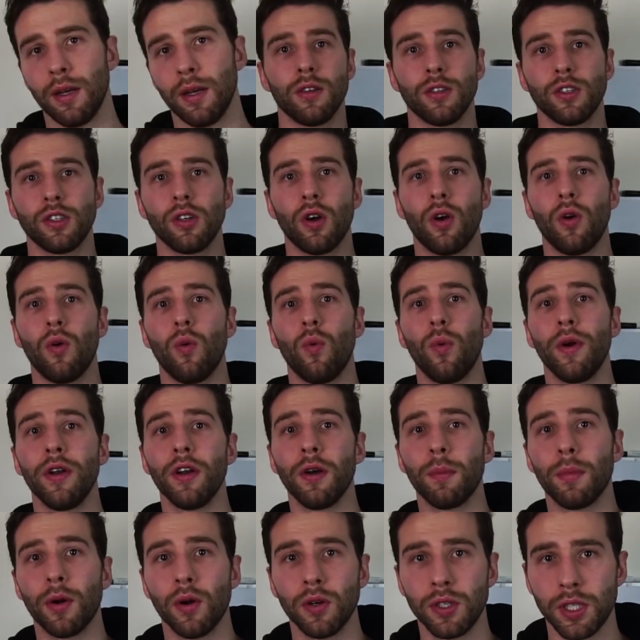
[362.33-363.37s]
So when
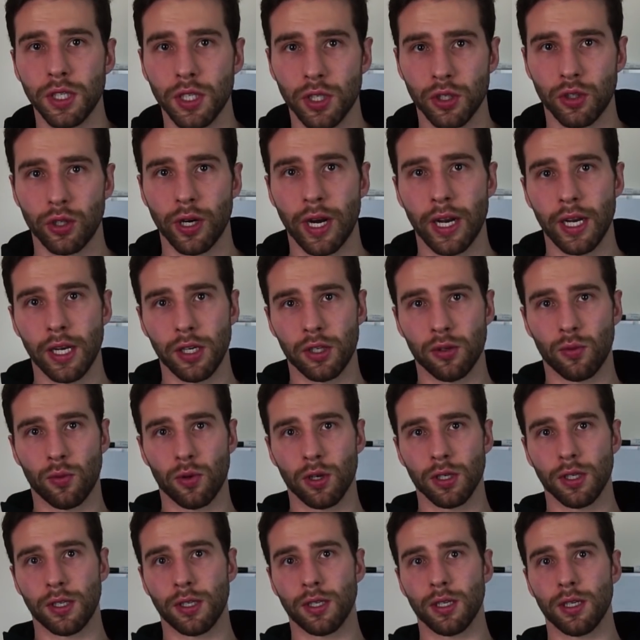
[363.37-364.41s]
you're approaching your training
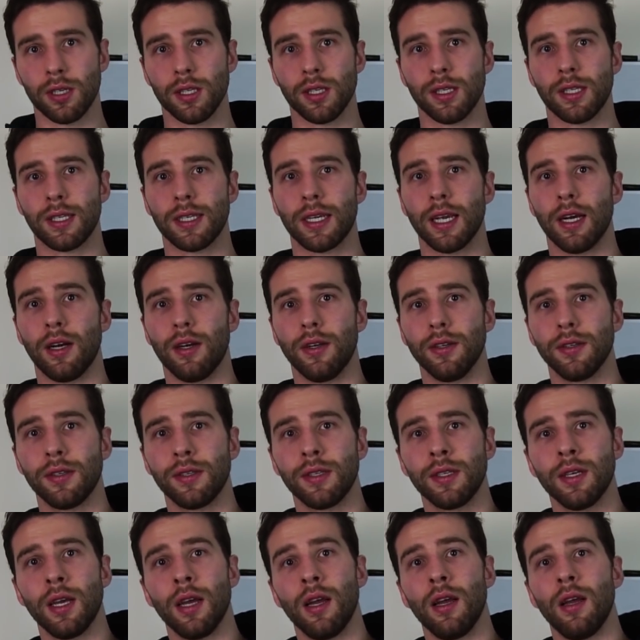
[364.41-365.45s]
towards certain
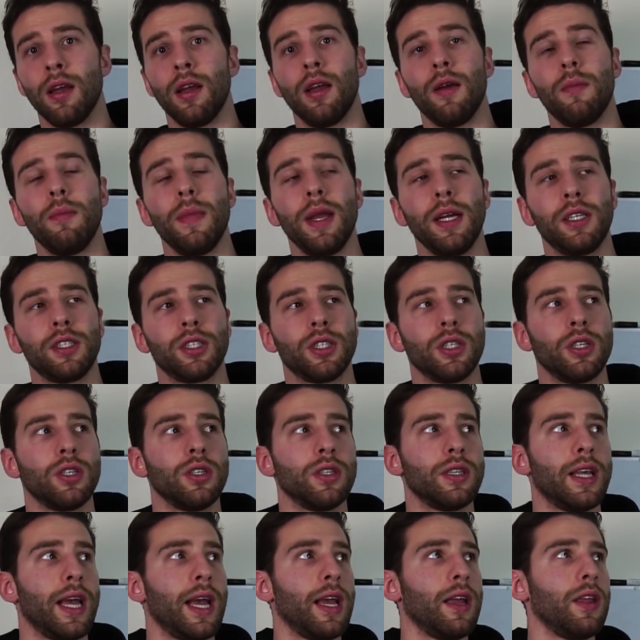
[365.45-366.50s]
skills, make sure
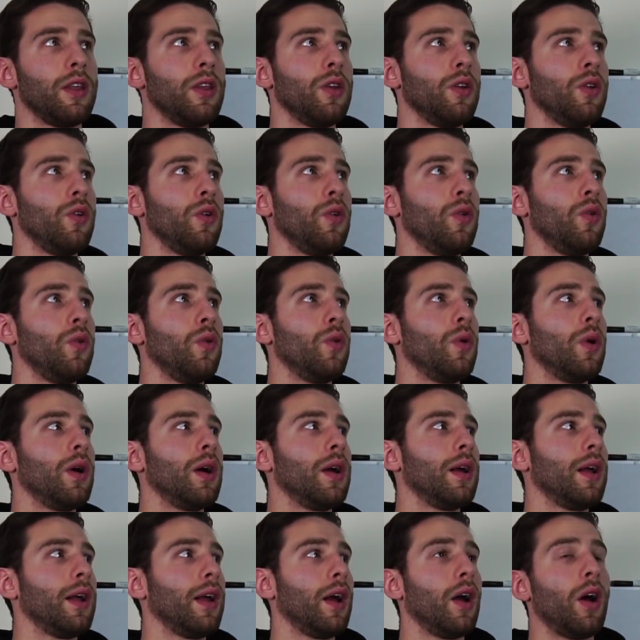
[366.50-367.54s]
that you
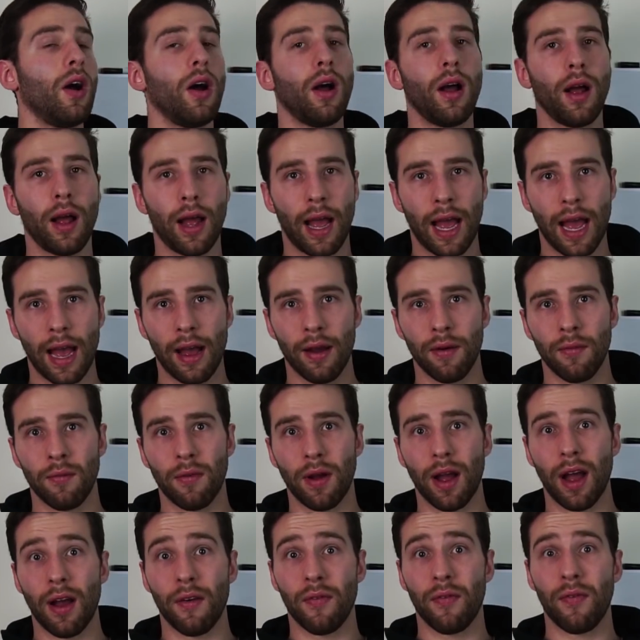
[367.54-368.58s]

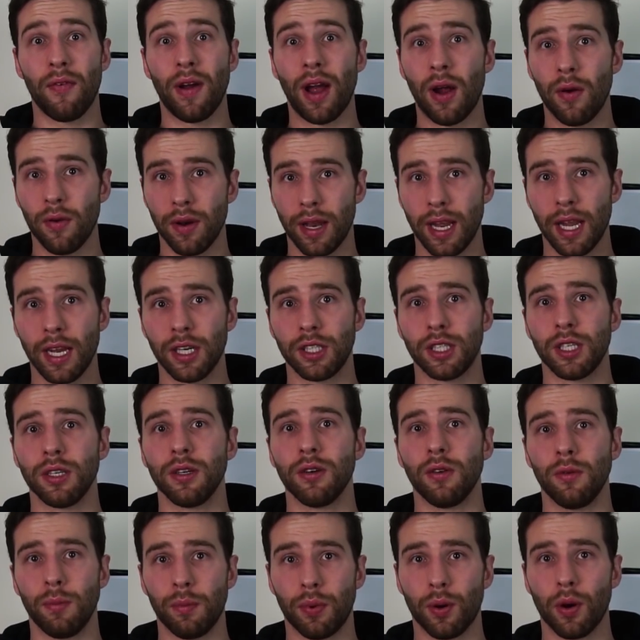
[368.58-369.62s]
have a
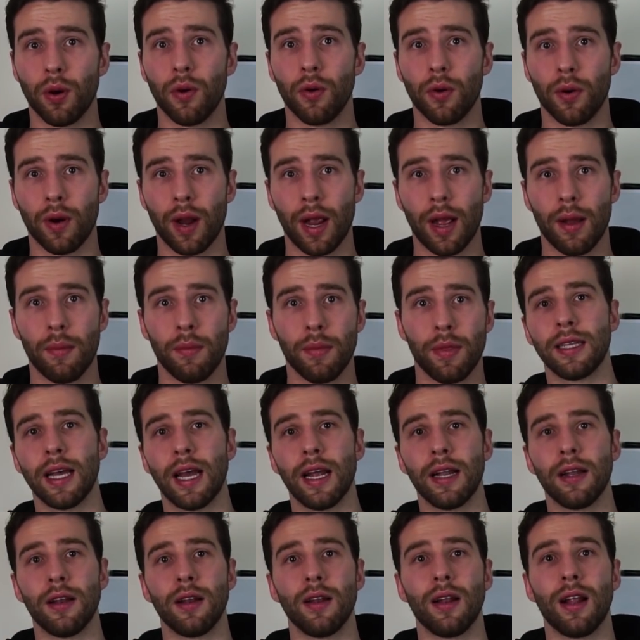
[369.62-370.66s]
foundational program
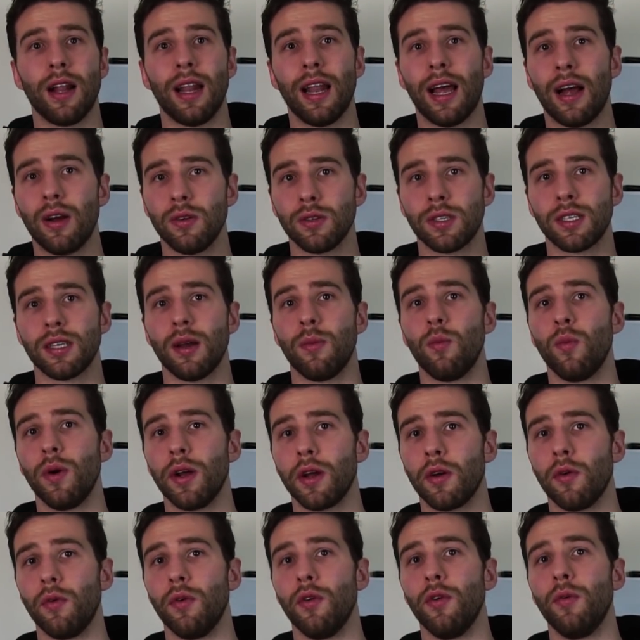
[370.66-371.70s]
that allows some
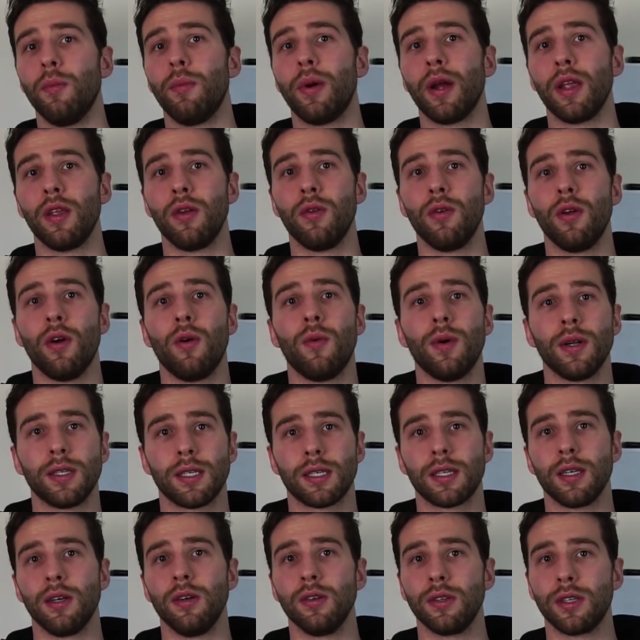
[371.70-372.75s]
wiggle room, but you know what
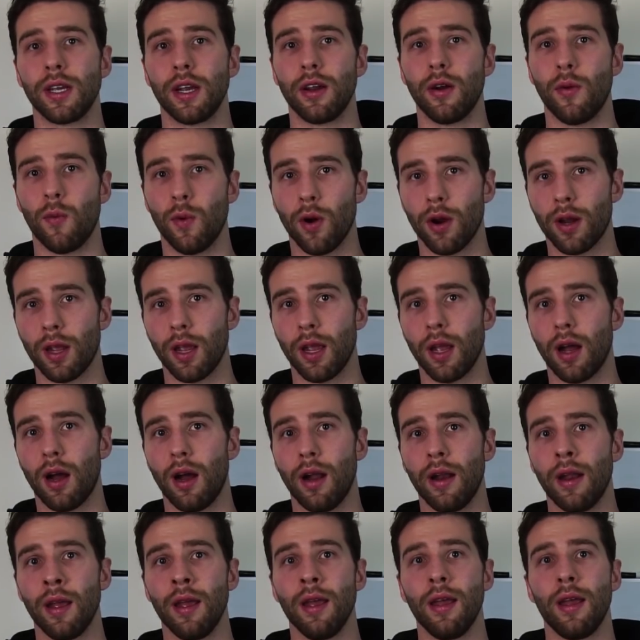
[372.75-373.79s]
skills that you're working
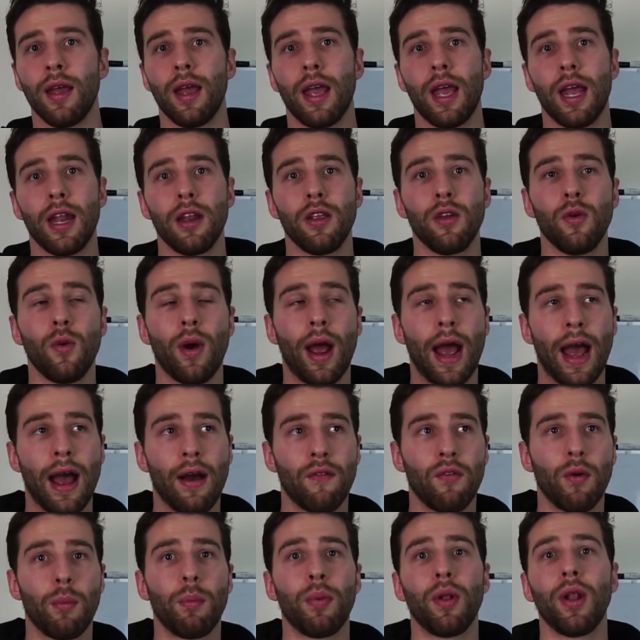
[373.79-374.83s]
on and you
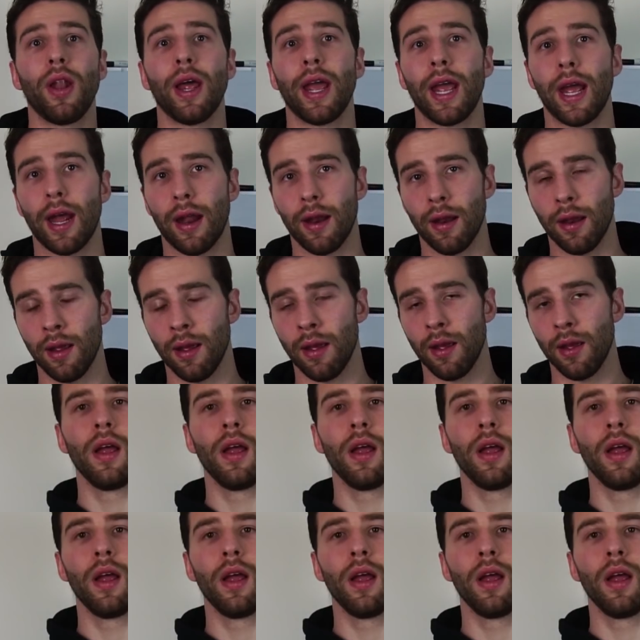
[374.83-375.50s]
have a plan.